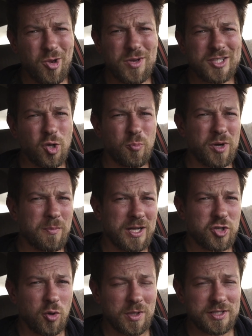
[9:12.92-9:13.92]
it's pretty
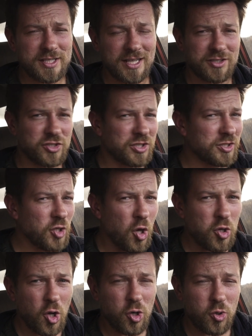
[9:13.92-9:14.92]
much common sense, just
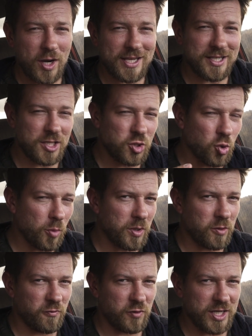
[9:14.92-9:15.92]
don't go crazy, do a
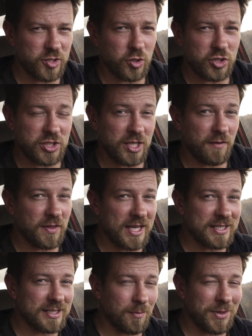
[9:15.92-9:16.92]
bit of research, see if
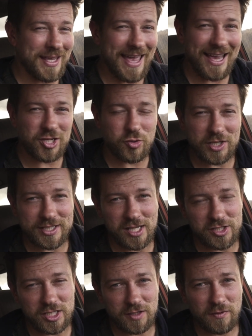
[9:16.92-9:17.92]
there's something extra
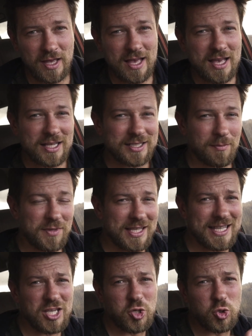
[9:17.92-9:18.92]
sensitive,
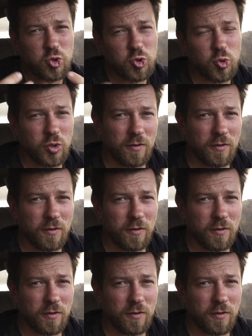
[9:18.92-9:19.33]
something that you should